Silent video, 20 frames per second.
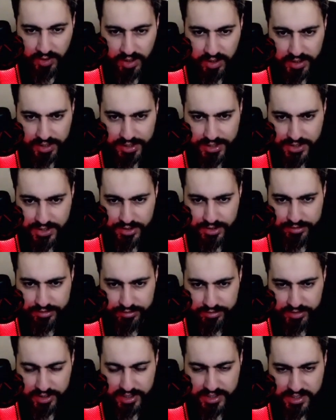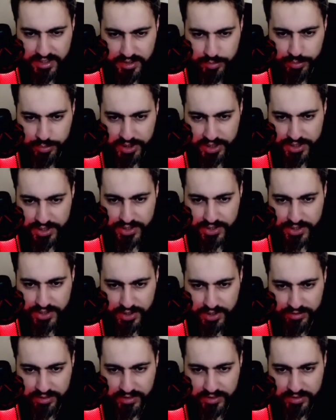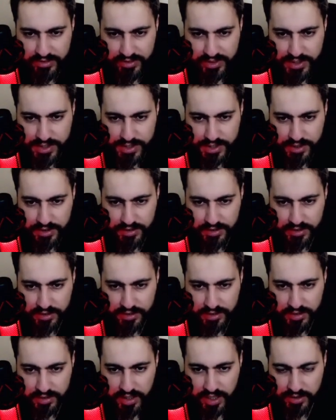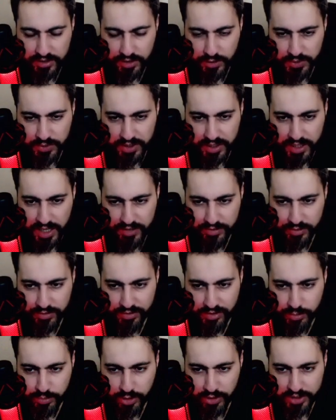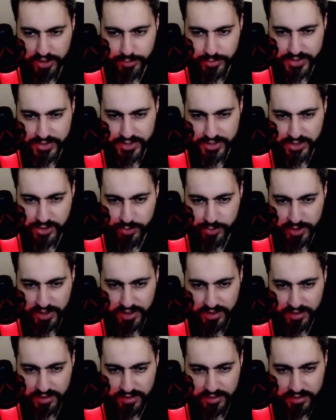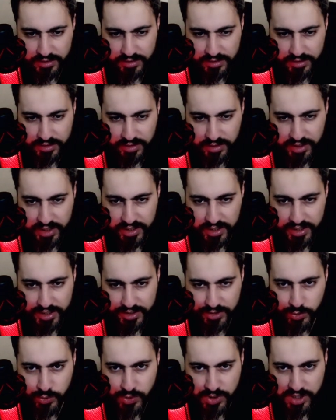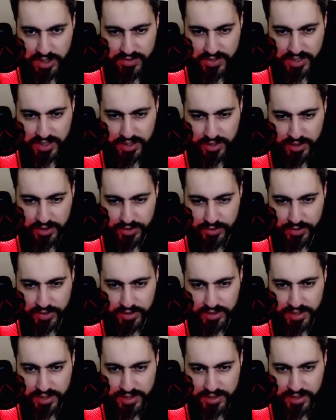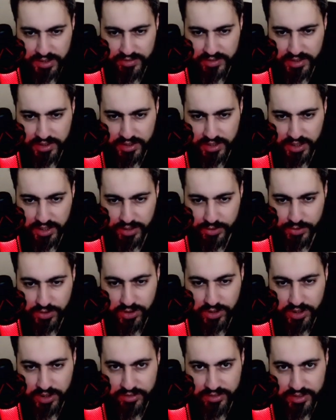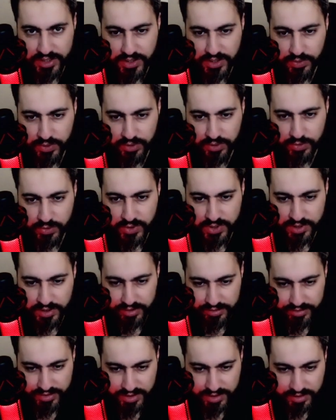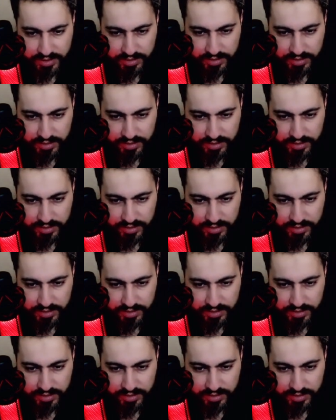That's the biggest surf I've ever seen. Doing half of a Pokemon's HP. Look at that, 2 surfs KO. It doesn't even KO G-Fisk with 2 surfs.